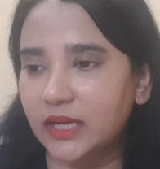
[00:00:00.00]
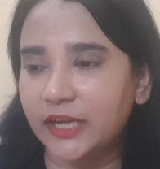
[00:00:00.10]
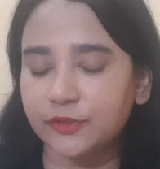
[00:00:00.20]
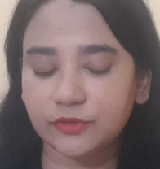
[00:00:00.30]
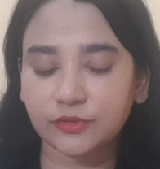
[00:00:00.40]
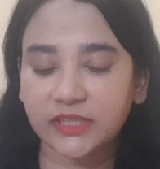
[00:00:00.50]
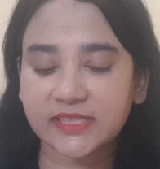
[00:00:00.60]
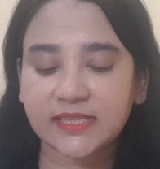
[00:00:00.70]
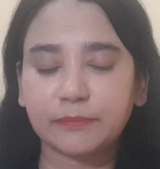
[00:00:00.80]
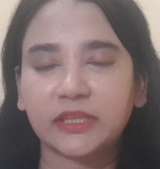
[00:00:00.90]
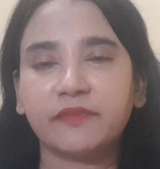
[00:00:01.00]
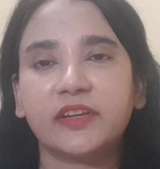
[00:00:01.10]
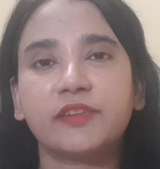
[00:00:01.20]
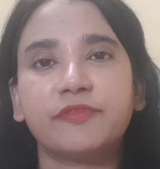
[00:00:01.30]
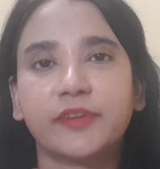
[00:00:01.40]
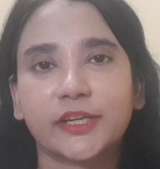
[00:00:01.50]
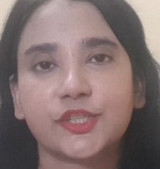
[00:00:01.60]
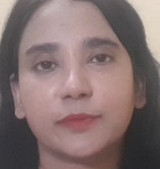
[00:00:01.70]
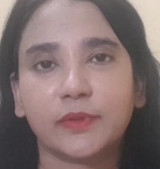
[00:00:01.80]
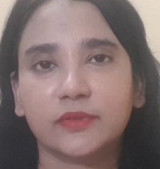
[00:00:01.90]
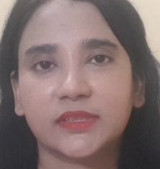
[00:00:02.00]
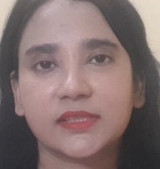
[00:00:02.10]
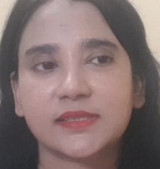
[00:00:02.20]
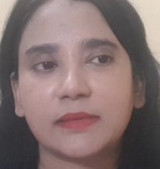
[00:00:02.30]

I don't know, there's something very fresh about this,